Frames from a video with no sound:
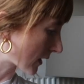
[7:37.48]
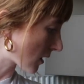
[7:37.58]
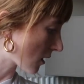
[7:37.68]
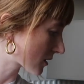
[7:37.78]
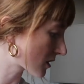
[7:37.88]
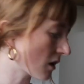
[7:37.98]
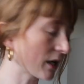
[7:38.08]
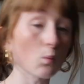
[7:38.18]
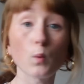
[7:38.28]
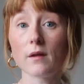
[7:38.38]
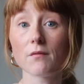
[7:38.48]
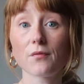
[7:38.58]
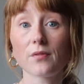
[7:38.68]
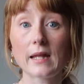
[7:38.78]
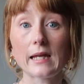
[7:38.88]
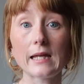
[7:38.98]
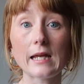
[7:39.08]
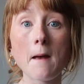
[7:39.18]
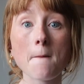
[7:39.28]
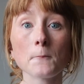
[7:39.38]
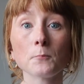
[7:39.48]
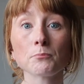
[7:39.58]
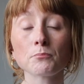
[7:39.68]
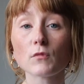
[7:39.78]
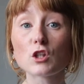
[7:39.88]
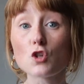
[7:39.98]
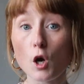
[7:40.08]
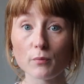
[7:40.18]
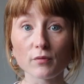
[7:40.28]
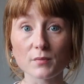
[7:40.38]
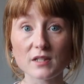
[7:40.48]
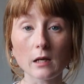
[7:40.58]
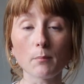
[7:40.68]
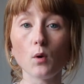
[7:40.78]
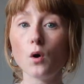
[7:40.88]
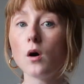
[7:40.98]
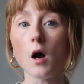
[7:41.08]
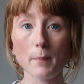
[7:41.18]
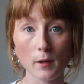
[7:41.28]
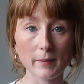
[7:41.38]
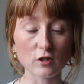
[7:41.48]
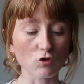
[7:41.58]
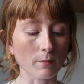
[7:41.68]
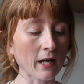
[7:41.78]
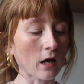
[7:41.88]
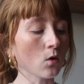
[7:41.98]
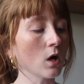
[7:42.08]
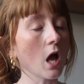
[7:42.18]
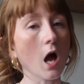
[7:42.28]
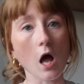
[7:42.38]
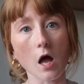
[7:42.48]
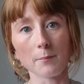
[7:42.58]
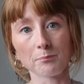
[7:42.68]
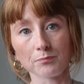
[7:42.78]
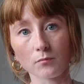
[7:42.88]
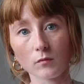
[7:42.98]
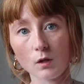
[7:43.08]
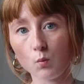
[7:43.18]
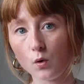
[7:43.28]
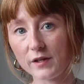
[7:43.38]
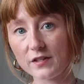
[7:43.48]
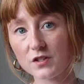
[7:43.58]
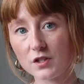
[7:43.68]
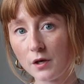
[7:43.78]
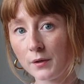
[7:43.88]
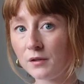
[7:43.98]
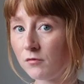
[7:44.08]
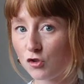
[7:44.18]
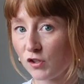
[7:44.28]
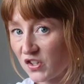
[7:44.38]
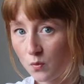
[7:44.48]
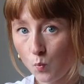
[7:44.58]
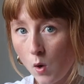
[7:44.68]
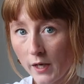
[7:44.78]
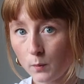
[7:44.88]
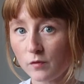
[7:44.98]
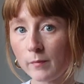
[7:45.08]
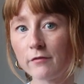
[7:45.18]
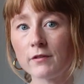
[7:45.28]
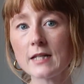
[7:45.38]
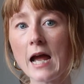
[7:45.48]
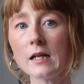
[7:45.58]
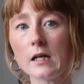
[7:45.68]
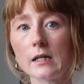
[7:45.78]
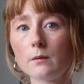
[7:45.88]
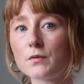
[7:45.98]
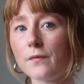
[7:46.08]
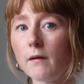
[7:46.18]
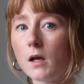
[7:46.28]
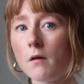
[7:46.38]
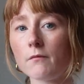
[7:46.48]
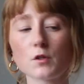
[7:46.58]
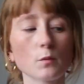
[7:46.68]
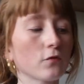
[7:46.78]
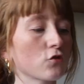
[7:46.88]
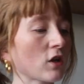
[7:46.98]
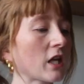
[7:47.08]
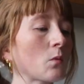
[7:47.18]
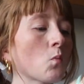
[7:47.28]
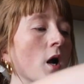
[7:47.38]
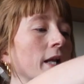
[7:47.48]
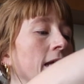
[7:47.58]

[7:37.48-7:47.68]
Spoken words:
it last night with the top from Singapore. I'll put a picture up now. Wore this to go and drink some wine with my friend Anna, and it was very comfortable for drinking wine